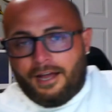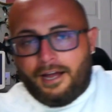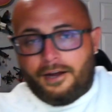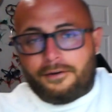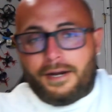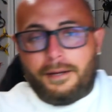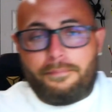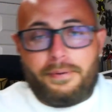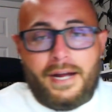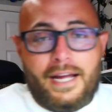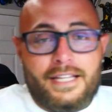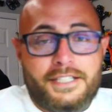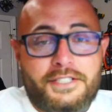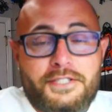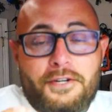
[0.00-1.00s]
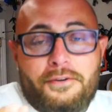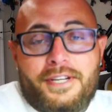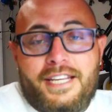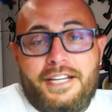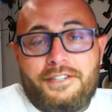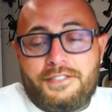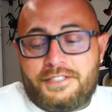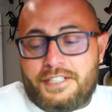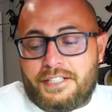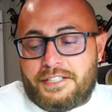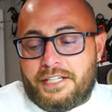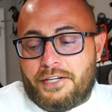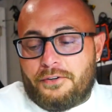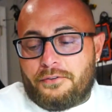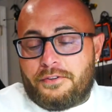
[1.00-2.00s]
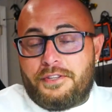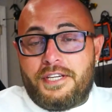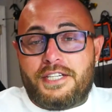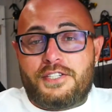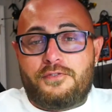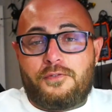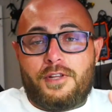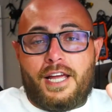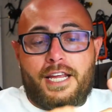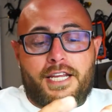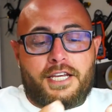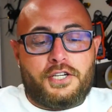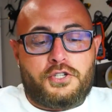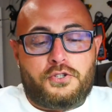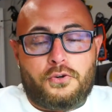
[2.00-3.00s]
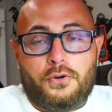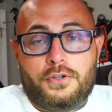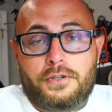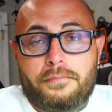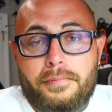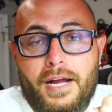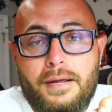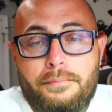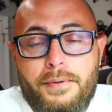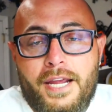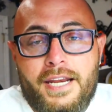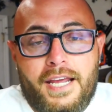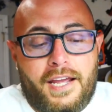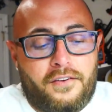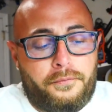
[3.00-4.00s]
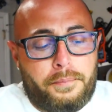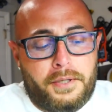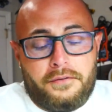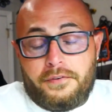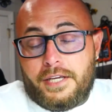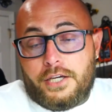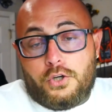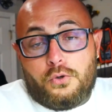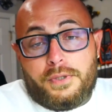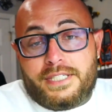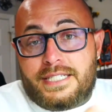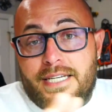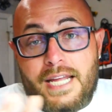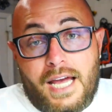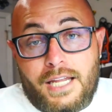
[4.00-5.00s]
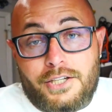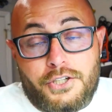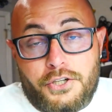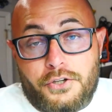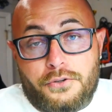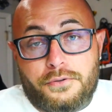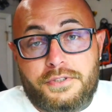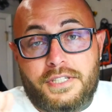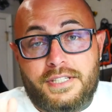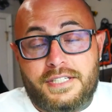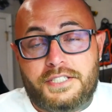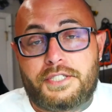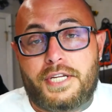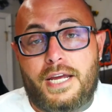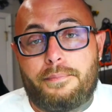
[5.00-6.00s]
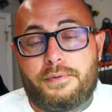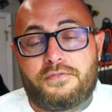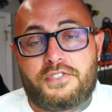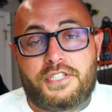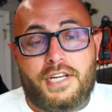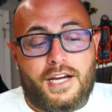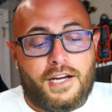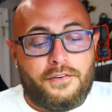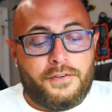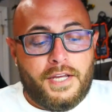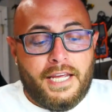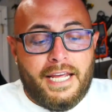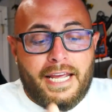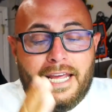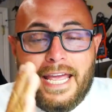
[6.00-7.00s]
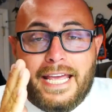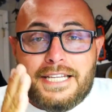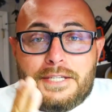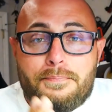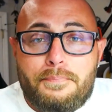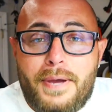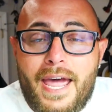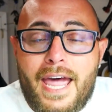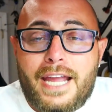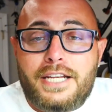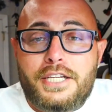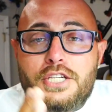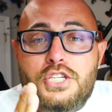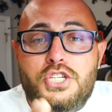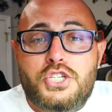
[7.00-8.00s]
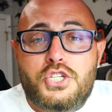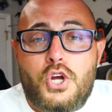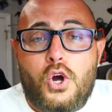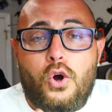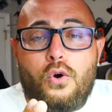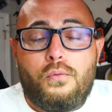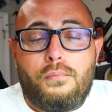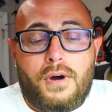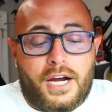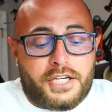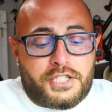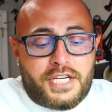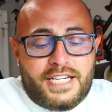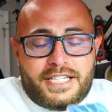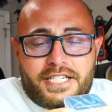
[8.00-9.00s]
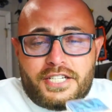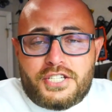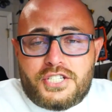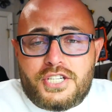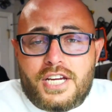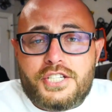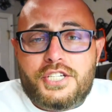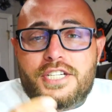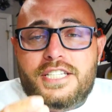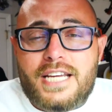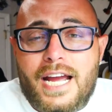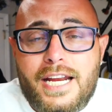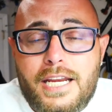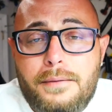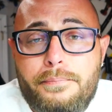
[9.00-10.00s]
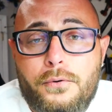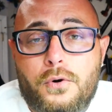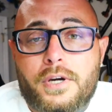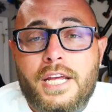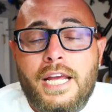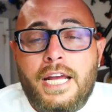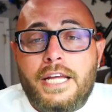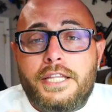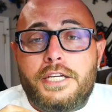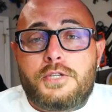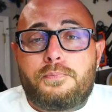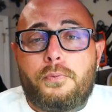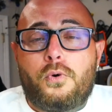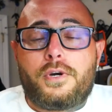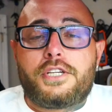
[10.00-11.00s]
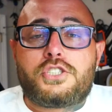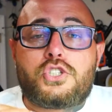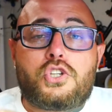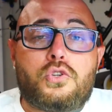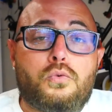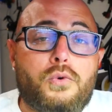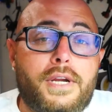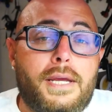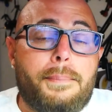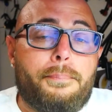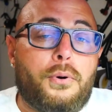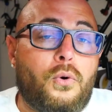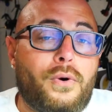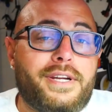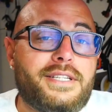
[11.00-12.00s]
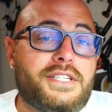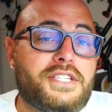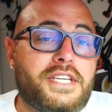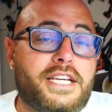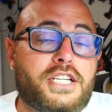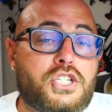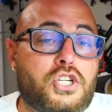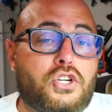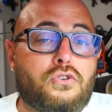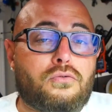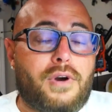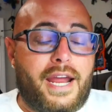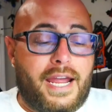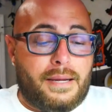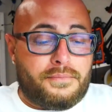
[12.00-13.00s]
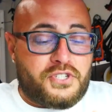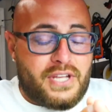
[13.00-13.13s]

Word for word: Alright pilots, so here's the deal. This flight controller by BetaFPV, who is not new to this type of stuff, has packed so much into such a tiny board. This board is 3.6 grams.